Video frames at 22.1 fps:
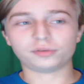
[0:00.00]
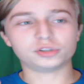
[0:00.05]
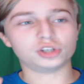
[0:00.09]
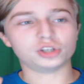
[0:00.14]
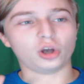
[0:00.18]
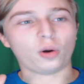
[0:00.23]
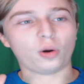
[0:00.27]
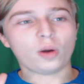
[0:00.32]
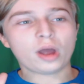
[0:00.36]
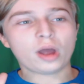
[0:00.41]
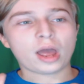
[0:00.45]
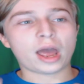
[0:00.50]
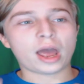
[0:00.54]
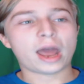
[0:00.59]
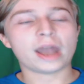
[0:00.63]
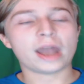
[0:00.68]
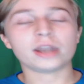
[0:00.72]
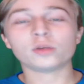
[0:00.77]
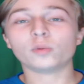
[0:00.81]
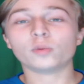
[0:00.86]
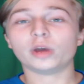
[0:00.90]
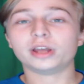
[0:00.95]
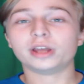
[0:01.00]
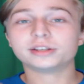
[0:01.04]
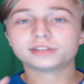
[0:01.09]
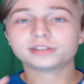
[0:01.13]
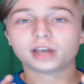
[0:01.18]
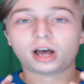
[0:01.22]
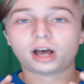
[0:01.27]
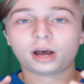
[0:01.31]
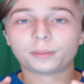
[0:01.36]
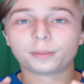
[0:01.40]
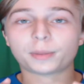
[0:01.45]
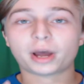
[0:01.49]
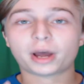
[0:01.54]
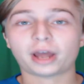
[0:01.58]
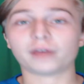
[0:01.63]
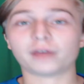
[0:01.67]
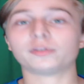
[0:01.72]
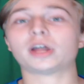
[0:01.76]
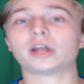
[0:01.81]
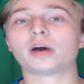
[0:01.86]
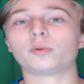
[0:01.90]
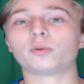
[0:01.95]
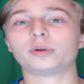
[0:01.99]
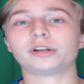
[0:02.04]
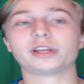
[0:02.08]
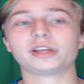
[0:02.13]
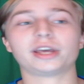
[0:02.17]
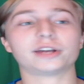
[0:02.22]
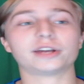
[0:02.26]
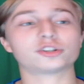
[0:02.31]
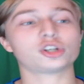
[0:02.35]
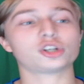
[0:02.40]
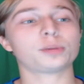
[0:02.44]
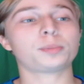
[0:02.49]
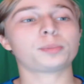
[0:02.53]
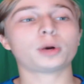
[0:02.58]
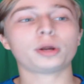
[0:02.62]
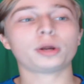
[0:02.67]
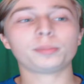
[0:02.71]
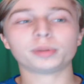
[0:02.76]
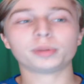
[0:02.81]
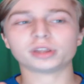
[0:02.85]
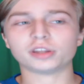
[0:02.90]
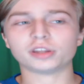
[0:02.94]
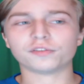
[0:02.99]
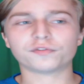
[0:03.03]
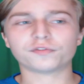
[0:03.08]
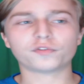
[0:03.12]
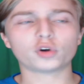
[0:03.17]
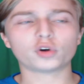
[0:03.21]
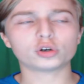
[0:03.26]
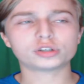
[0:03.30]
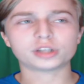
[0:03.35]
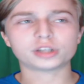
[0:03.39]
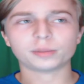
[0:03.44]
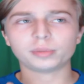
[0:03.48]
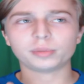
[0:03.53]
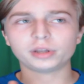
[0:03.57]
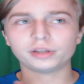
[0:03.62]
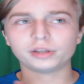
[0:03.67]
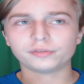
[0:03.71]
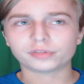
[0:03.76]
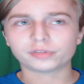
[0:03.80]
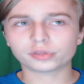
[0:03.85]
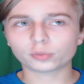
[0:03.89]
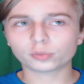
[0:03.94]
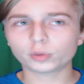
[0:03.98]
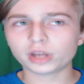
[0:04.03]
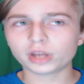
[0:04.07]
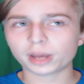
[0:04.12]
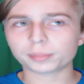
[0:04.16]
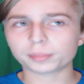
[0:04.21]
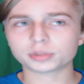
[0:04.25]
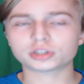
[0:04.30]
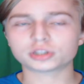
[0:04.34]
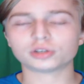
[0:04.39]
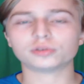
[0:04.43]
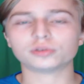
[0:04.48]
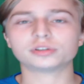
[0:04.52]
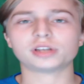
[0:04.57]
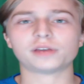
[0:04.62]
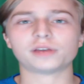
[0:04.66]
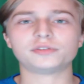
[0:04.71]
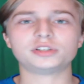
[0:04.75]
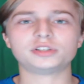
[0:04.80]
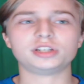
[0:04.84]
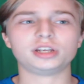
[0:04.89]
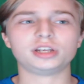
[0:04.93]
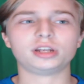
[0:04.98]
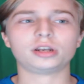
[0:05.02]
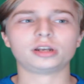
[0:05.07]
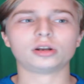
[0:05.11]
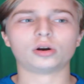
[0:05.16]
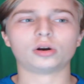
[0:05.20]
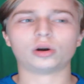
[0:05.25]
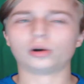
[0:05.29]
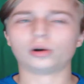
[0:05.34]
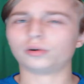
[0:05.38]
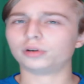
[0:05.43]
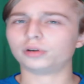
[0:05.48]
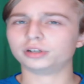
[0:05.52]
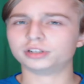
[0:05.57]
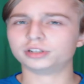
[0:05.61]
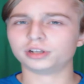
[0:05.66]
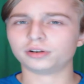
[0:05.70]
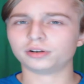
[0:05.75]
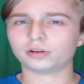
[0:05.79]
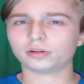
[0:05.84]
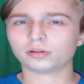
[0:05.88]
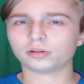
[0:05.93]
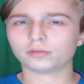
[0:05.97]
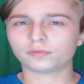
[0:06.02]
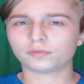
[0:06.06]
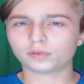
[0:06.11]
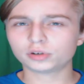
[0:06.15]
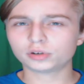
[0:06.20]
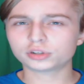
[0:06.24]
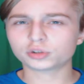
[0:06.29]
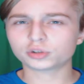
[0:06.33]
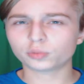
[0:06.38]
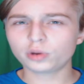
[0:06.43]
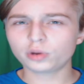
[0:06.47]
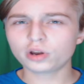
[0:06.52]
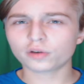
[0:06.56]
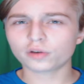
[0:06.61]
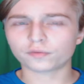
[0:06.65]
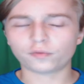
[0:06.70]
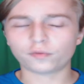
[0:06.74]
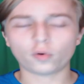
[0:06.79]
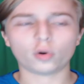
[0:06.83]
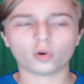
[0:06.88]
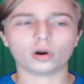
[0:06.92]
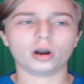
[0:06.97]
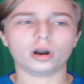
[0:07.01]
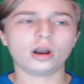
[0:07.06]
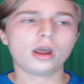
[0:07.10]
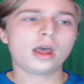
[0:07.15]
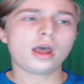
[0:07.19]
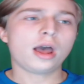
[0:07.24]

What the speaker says: So anyways, I have that one to catch up on. But the first, I believe, three episodes I've seen, or is it first three or four?